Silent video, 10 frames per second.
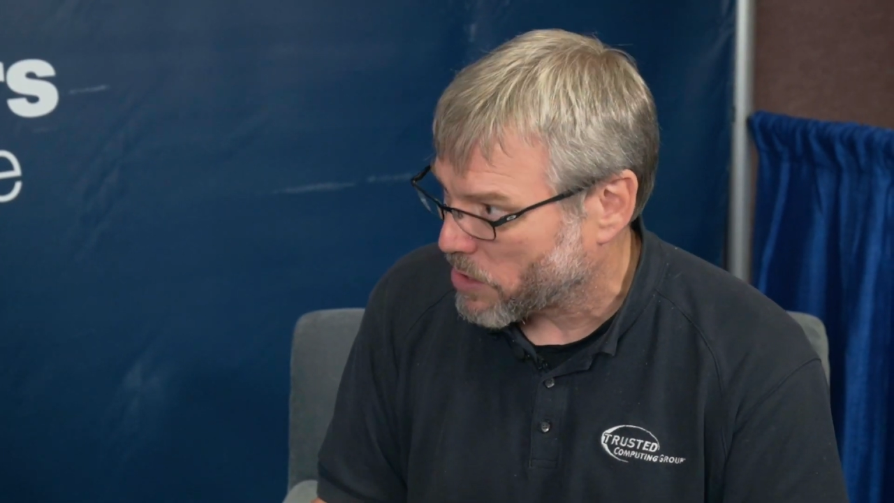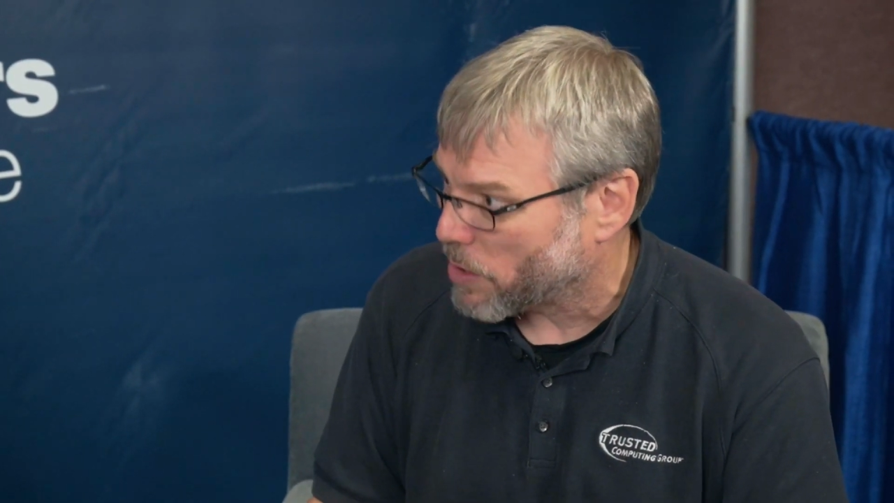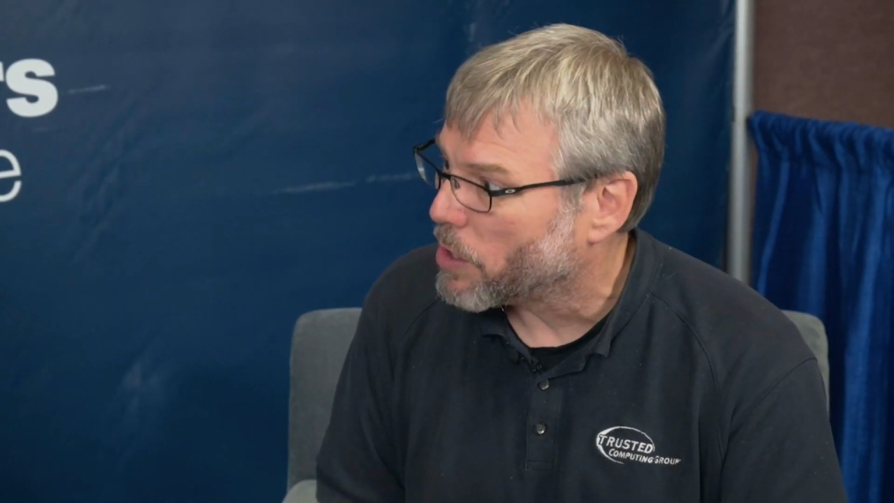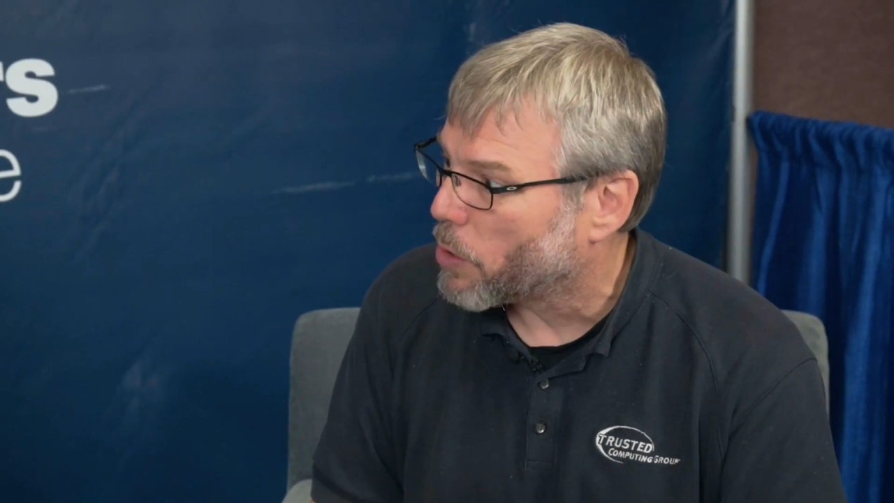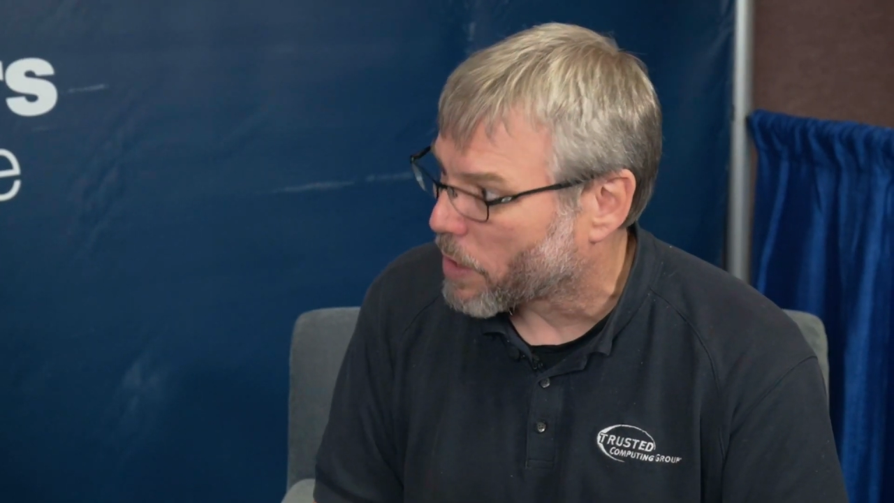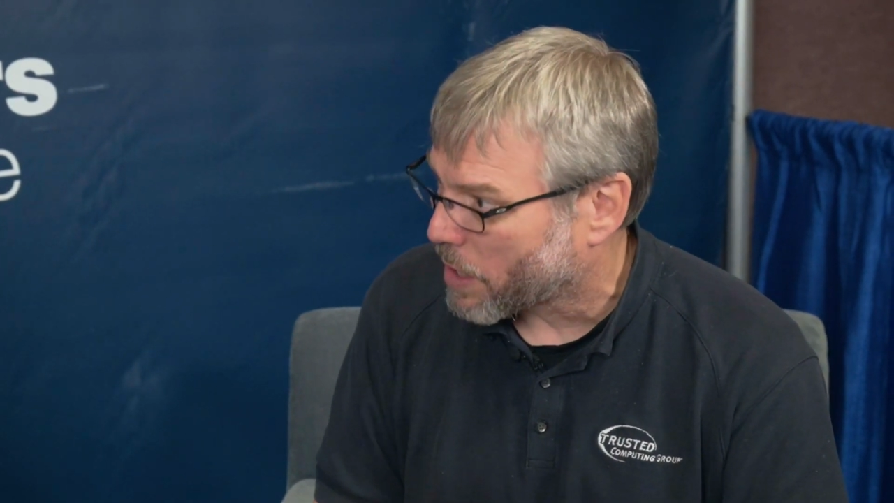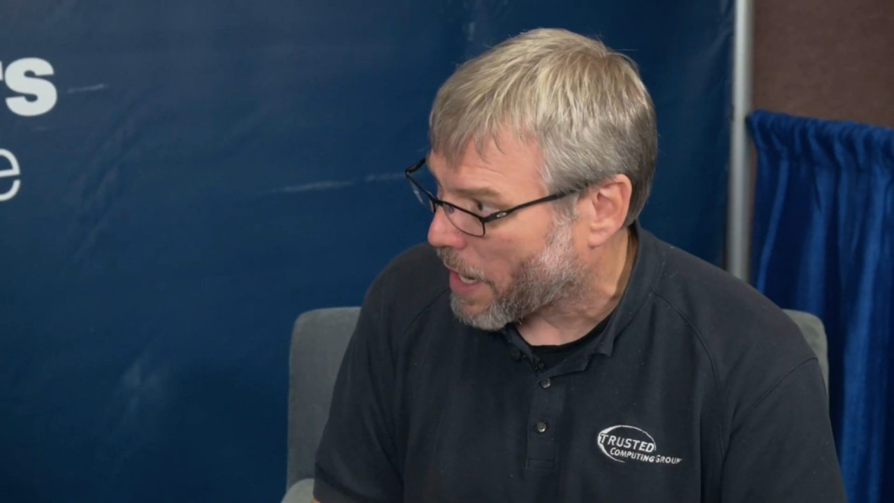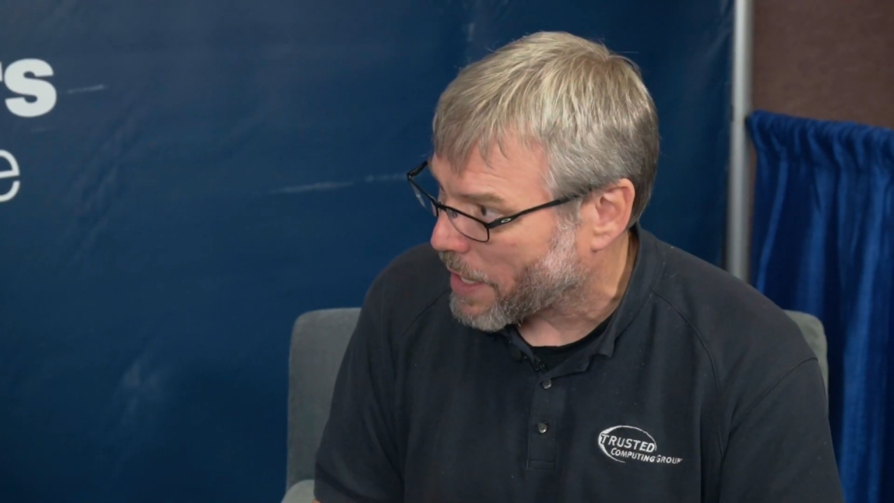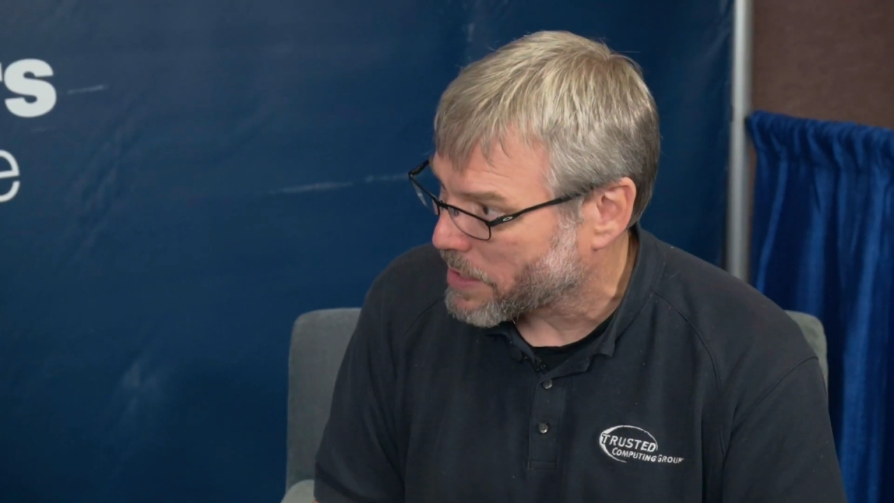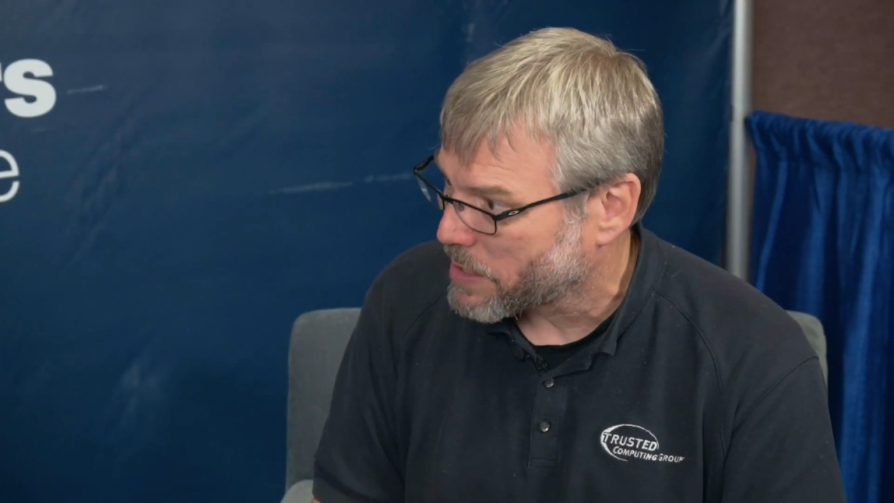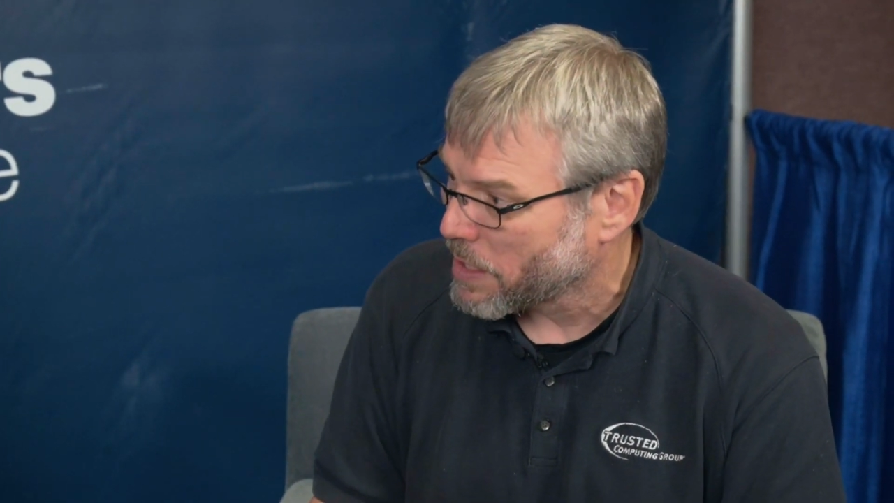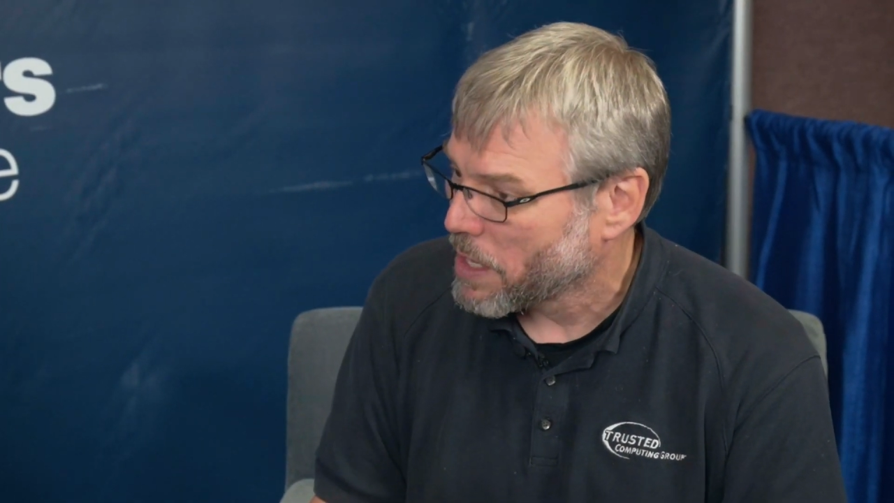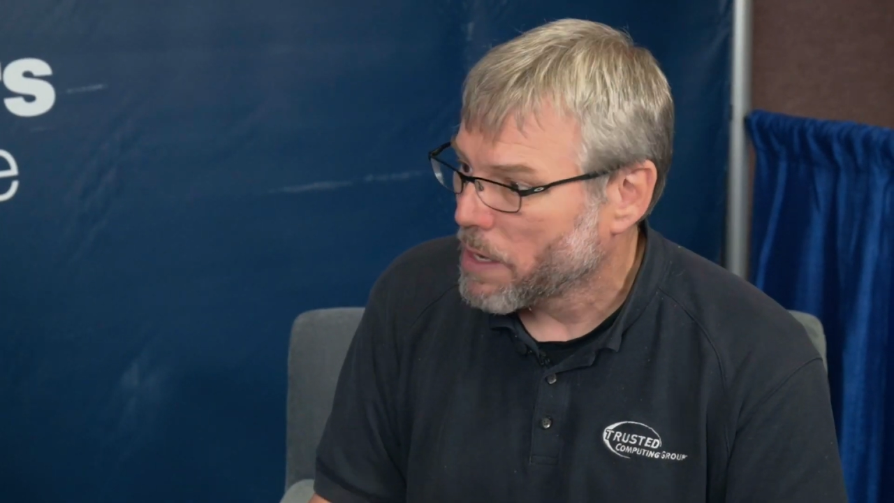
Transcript: So a lower cost,